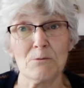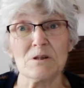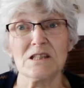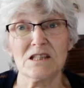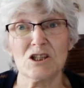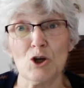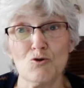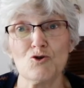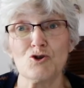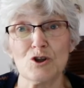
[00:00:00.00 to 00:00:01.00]
was so
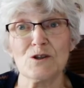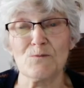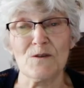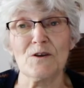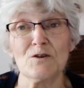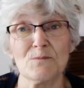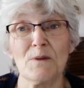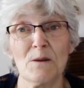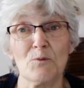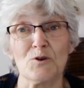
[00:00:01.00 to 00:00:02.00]
cross with those
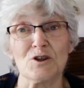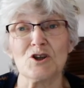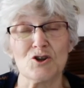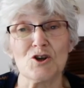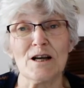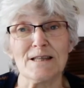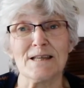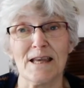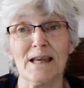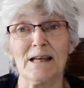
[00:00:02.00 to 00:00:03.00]
people that had tried to
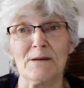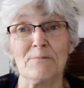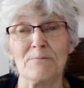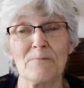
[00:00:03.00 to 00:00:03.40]
kill him